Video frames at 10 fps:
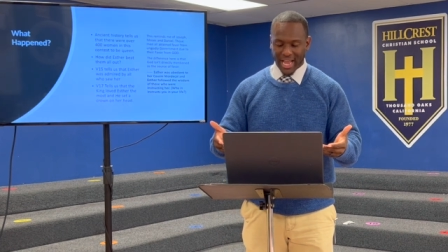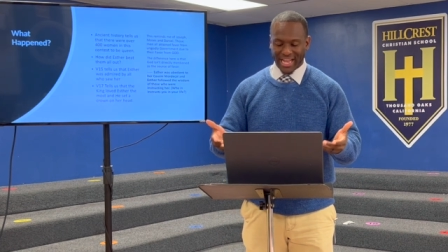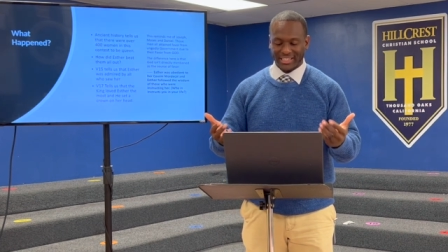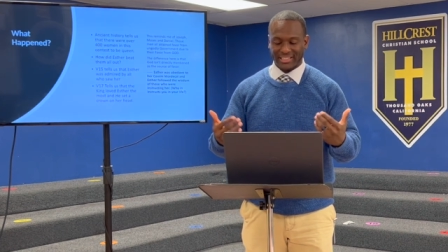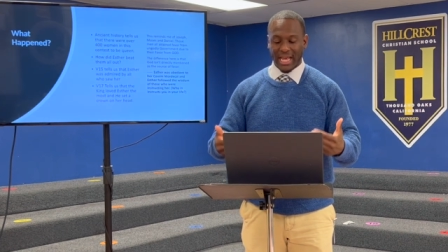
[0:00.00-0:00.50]

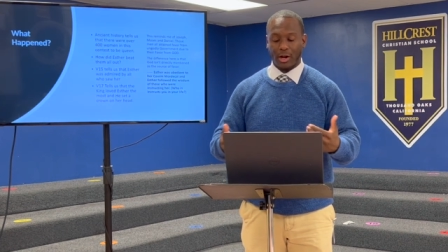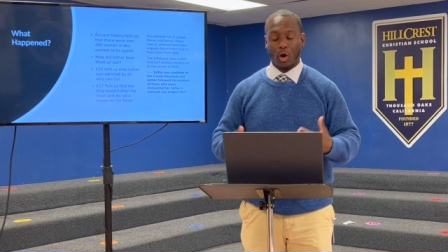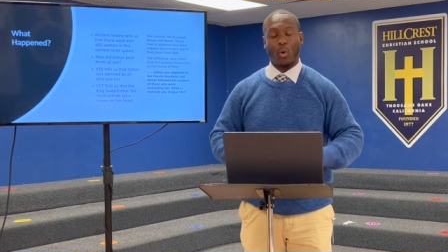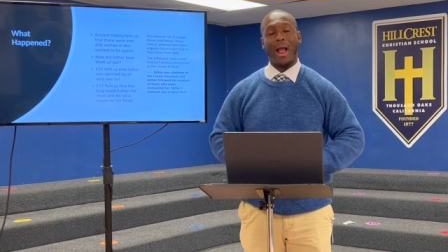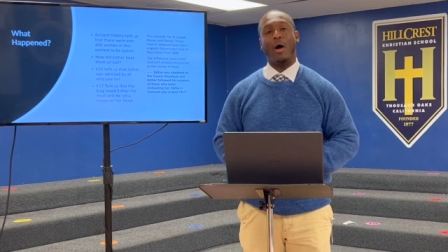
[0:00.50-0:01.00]
and set a
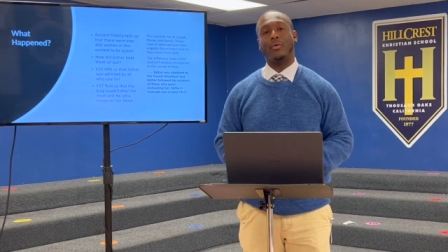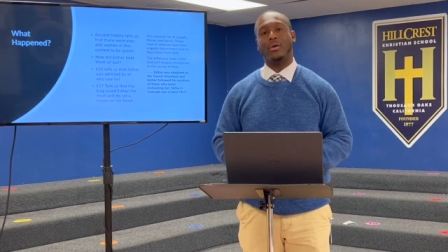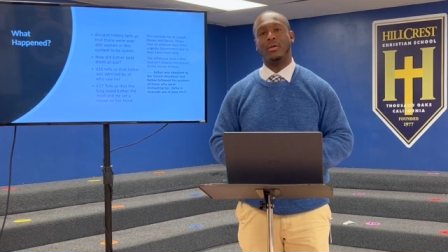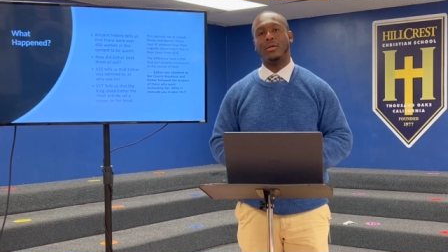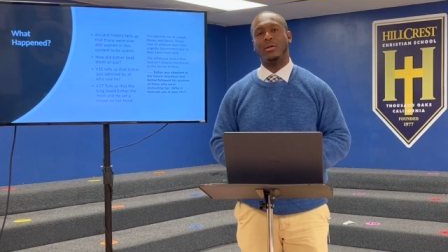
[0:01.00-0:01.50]
crown
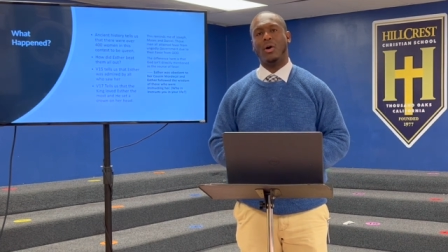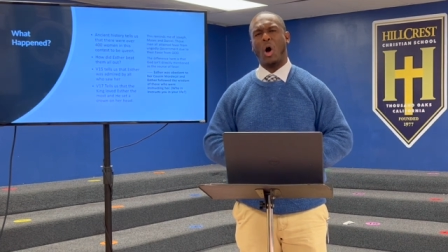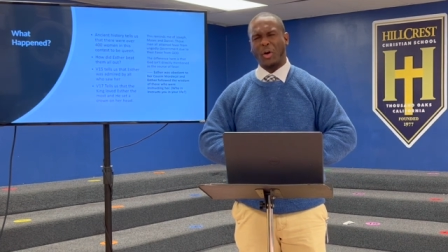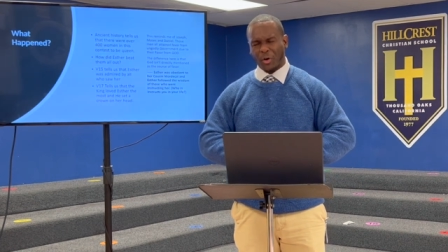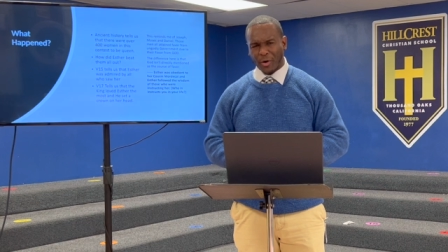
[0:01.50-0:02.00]

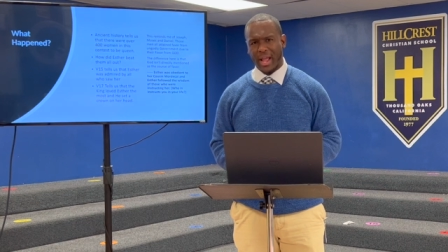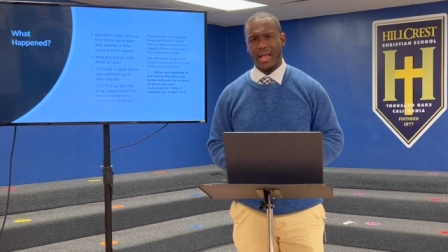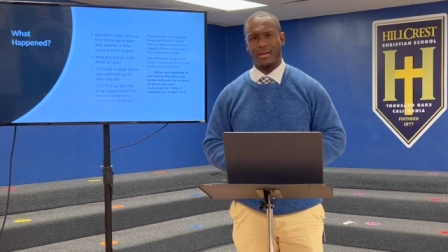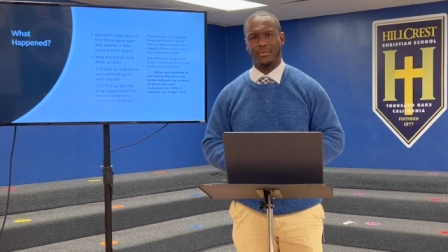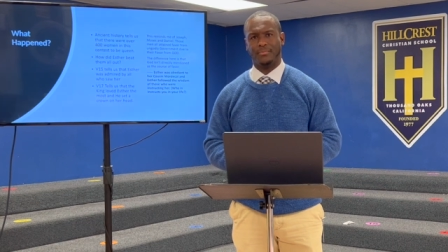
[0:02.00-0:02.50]
on her
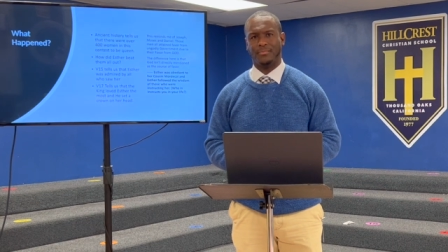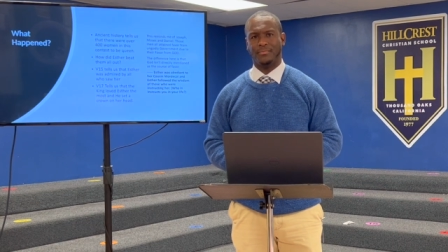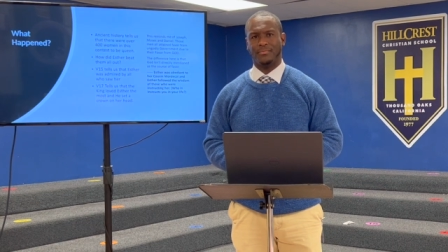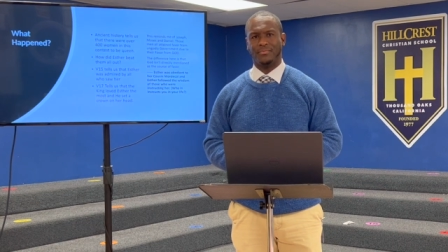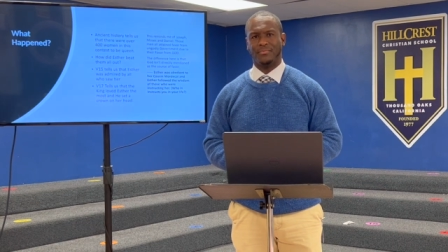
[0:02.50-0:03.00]
head.
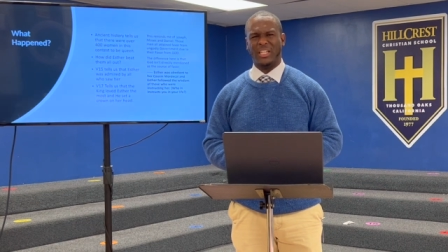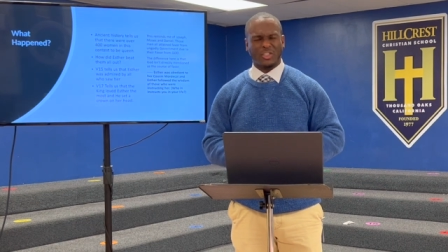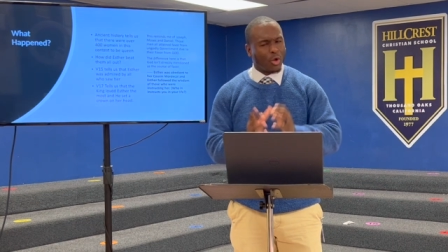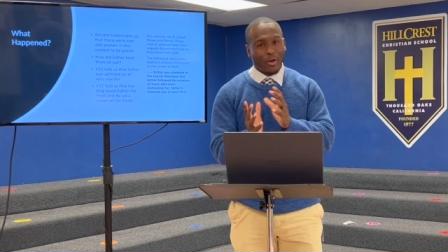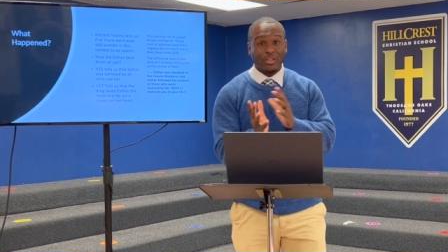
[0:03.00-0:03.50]
And
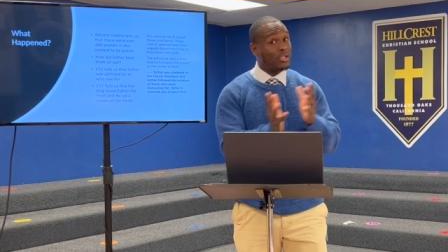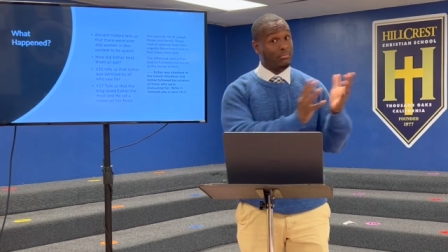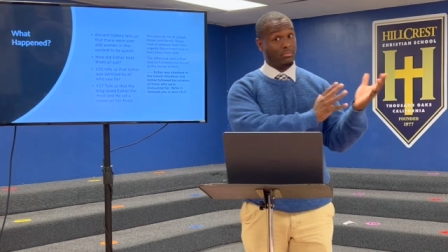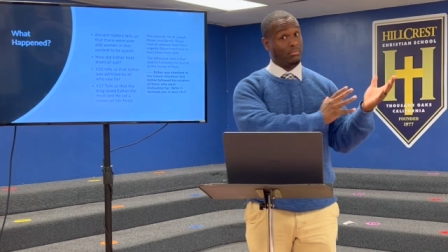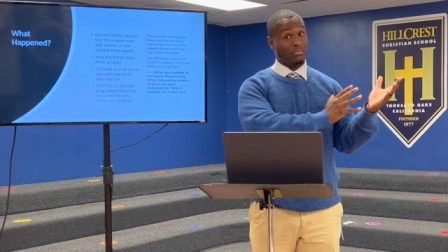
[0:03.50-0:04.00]
so there's some